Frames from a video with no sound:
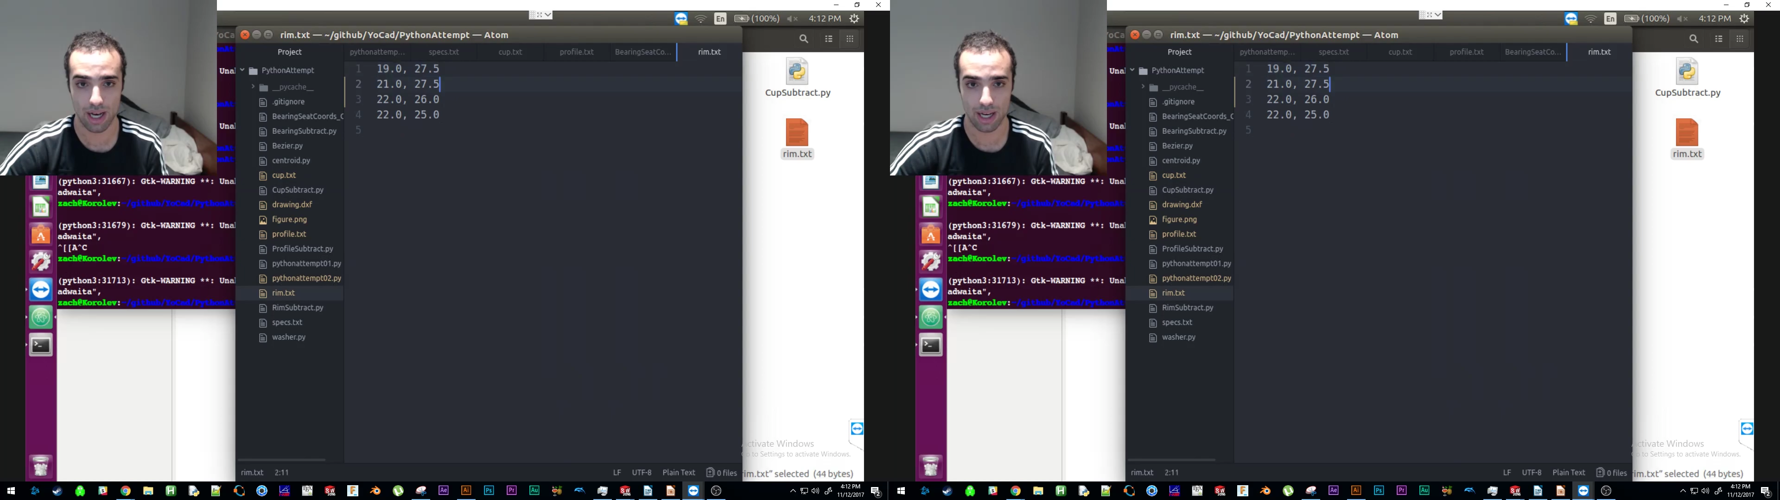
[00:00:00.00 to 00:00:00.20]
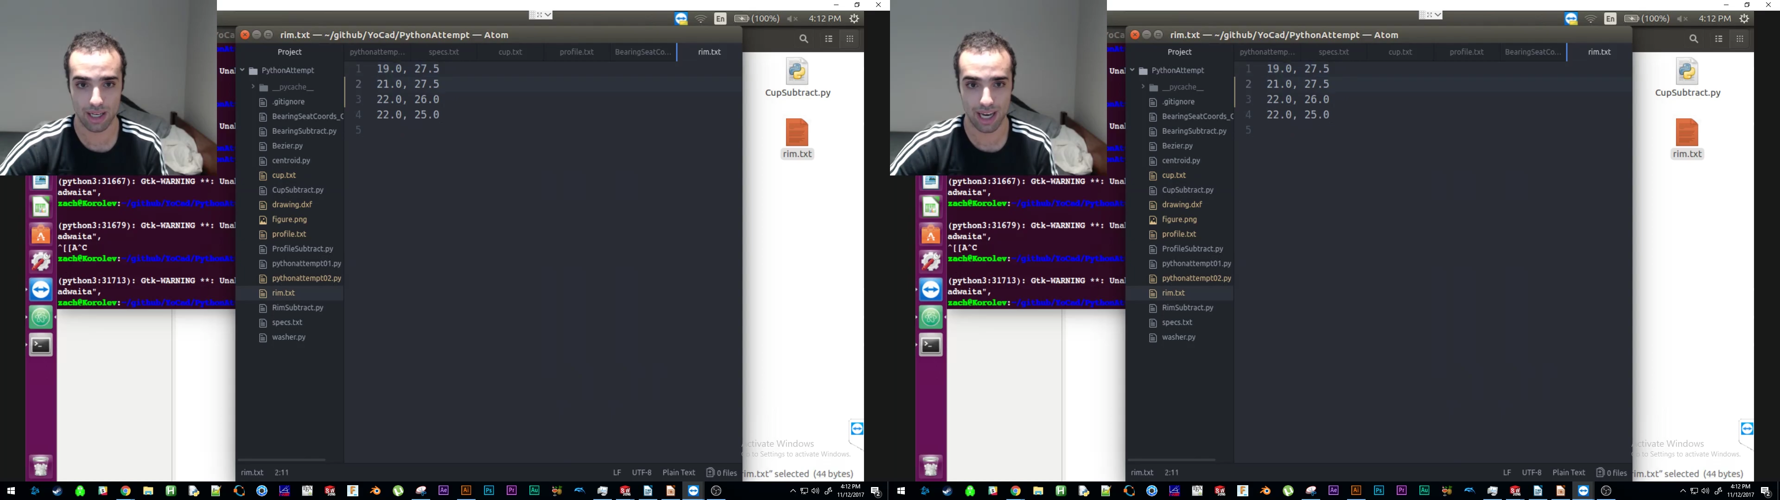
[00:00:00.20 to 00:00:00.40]

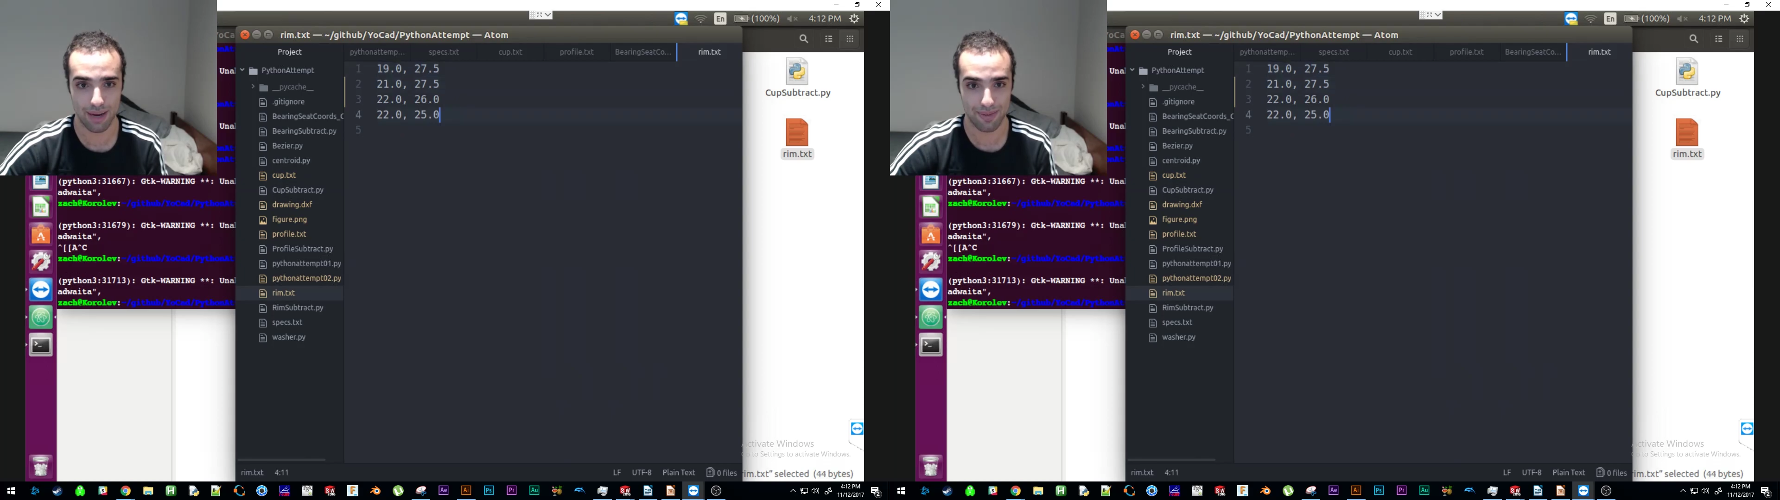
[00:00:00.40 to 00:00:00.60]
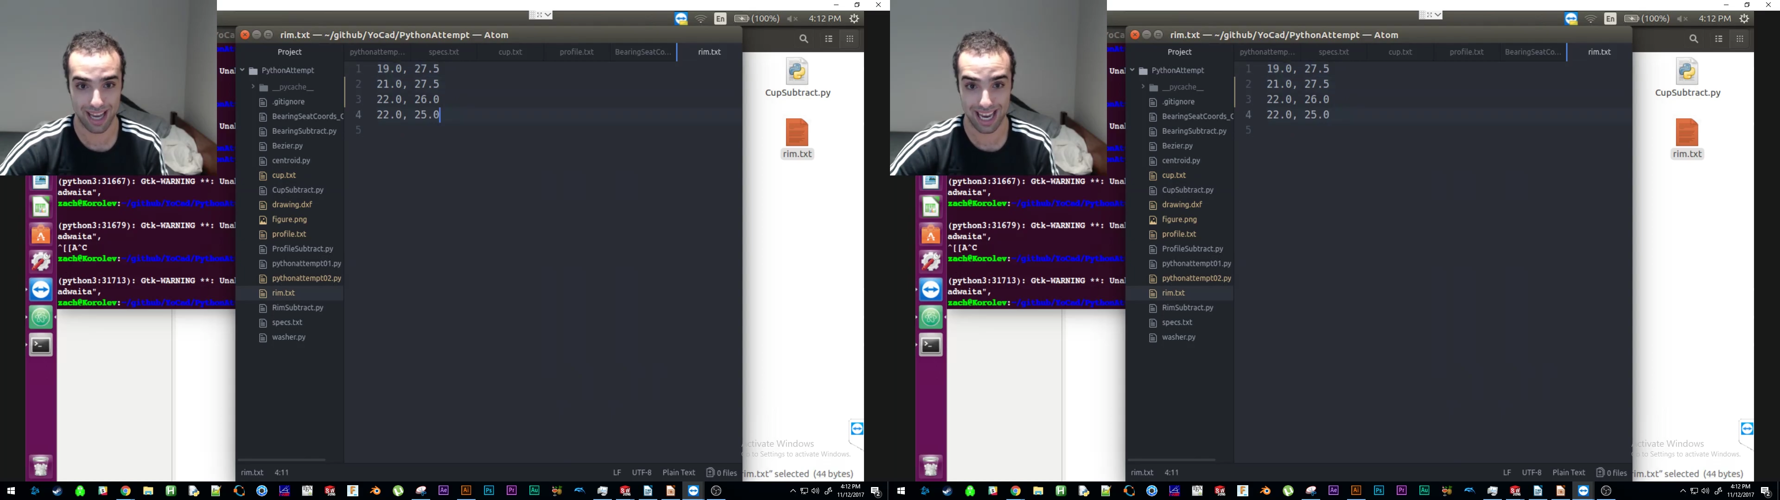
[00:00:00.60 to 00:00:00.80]

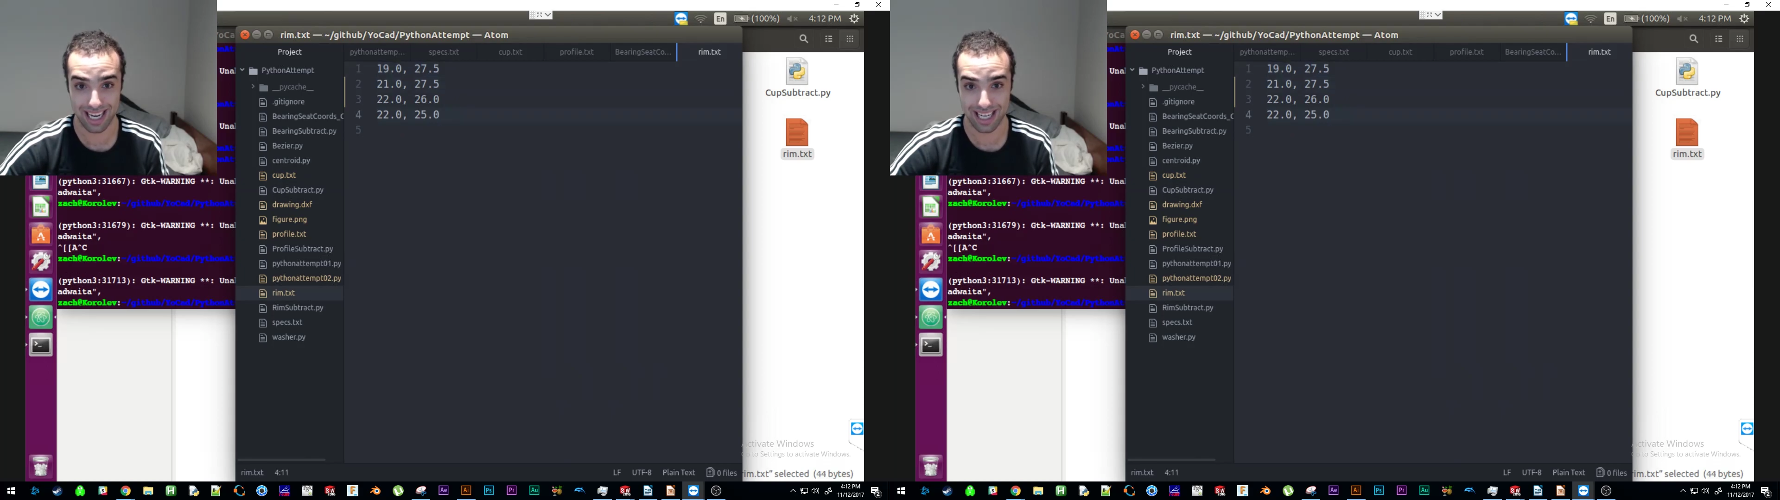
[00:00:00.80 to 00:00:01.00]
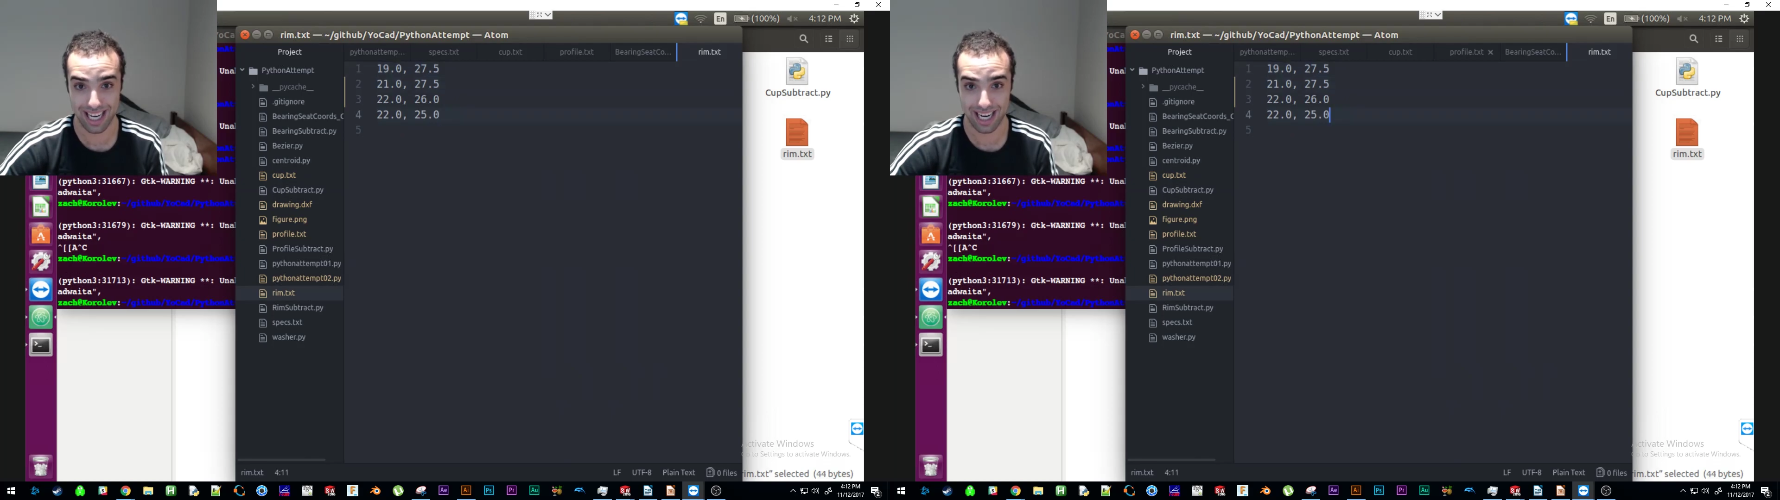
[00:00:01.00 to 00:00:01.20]
cup,
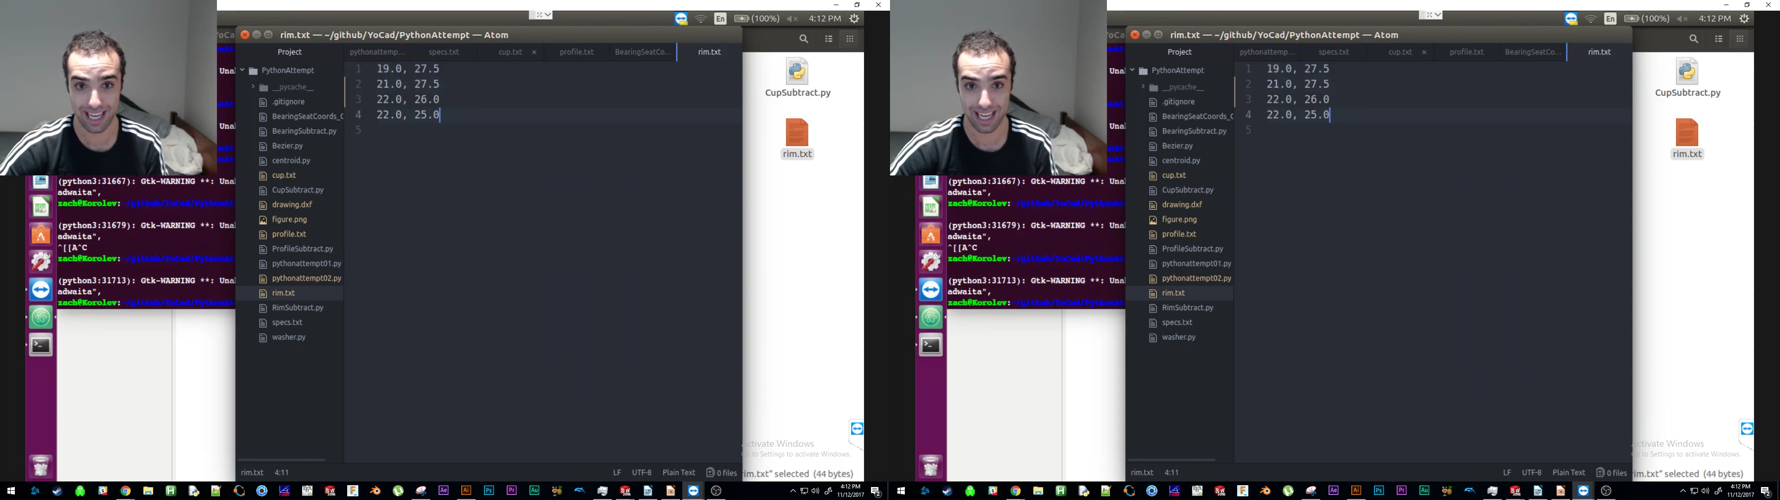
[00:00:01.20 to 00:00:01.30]
and it